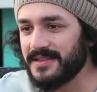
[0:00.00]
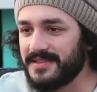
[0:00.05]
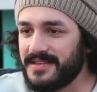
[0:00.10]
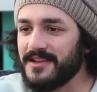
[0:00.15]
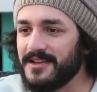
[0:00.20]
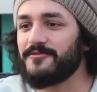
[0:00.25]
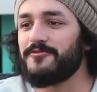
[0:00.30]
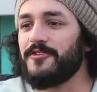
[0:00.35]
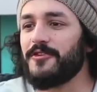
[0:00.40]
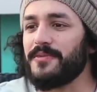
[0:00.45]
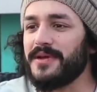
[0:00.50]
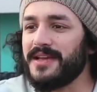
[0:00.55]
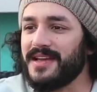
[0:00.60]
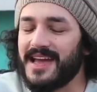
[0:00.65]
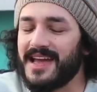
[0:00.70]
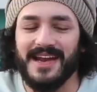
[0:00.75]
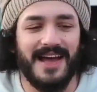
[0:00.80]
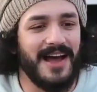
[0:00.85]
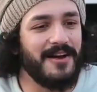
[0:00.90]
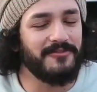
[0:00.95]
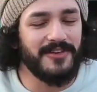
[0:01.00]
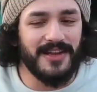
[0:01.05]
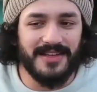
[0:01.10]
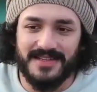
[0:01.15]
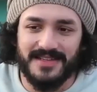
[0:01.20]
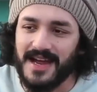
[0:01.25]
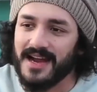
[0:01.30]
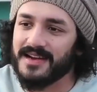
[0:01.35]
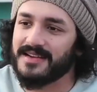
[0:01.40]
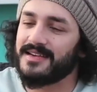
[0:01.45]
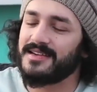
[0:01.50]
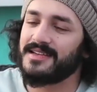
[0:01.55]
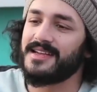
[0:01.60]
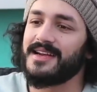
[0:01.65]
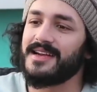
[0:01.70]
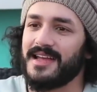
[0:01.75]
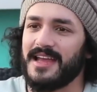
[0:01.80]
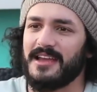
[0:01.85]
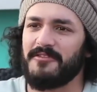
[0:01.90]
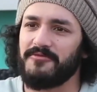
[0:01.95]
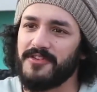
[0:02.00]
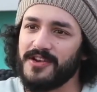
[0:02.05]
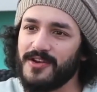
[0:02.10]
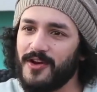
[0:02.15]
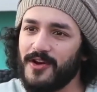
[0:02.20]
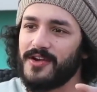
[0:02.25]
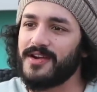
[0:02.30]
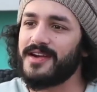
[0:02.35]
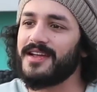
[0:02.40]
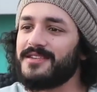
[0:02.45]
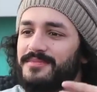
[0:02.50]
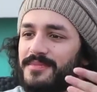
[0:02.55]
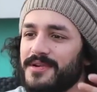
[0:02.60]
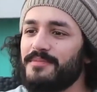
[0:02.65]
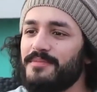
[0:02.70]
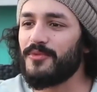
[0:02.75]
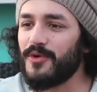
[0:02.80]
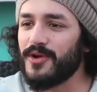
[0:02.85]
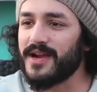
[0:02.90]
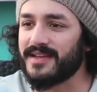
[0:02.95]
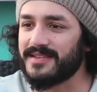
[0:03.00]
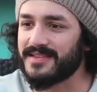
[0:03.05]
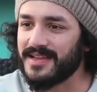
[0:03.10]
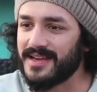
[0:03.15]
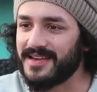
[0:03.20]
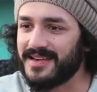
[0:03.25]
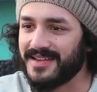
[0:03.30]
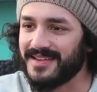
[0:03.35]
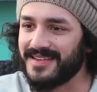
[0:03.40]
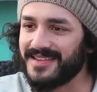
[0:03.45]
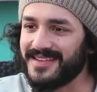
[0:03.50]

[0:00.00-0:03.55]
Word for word: thing for me, and after I started that, every holiday has become more exciting.